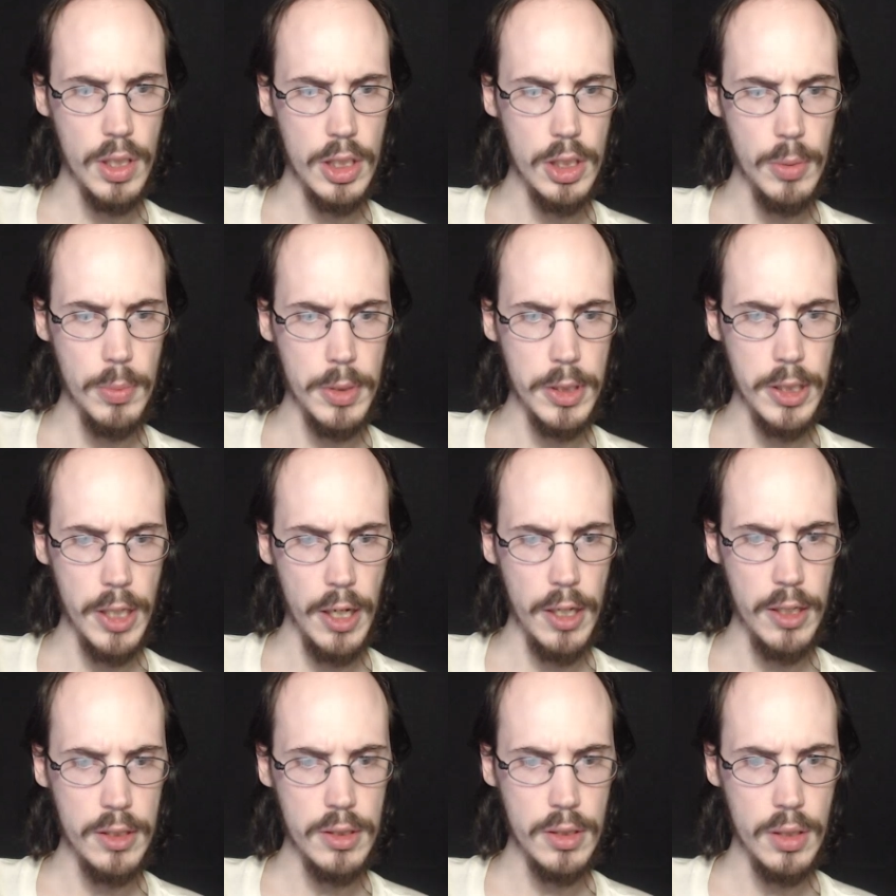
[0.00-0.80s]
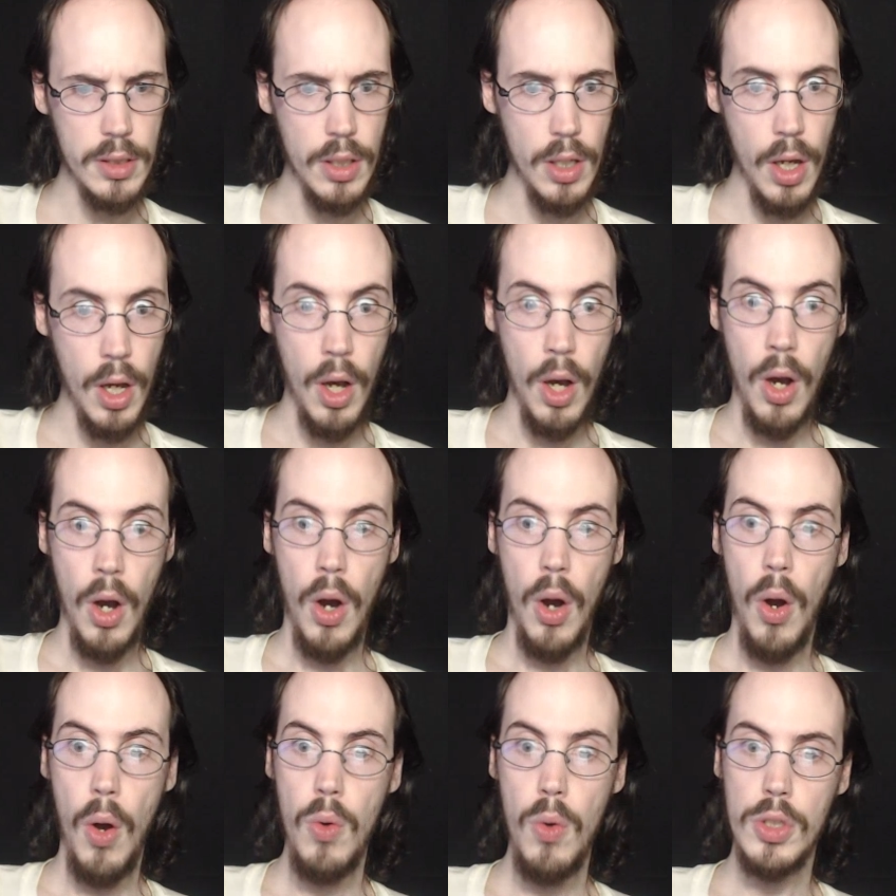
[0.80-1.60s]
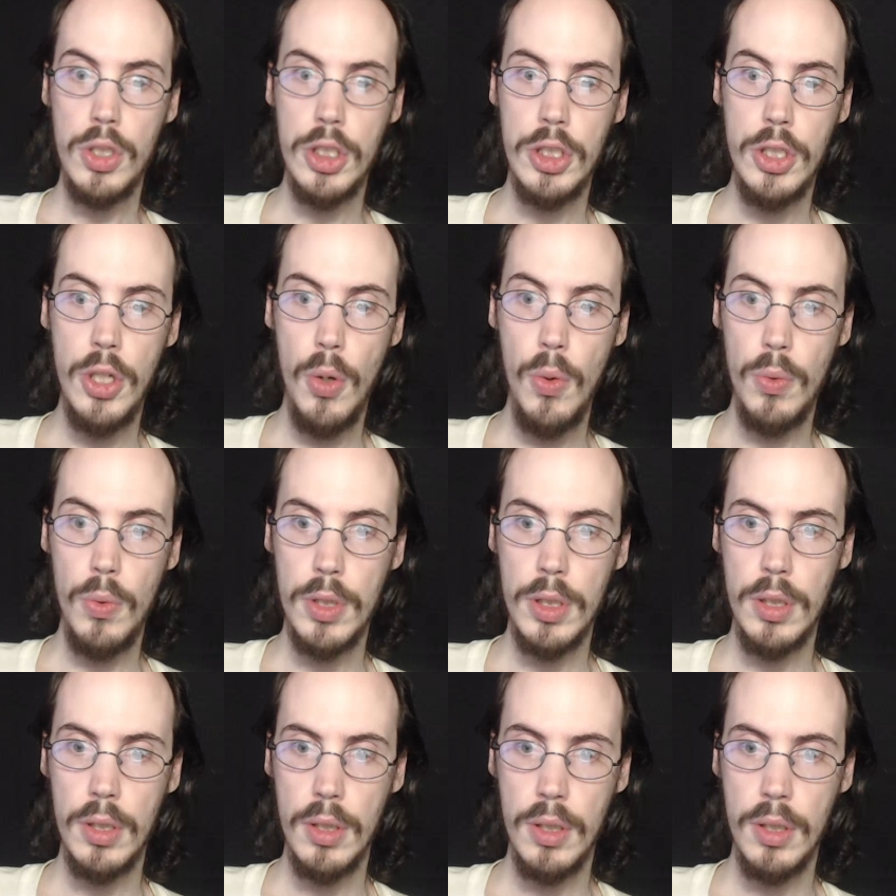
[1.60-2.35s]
Someone's eyes? Oh, shoot!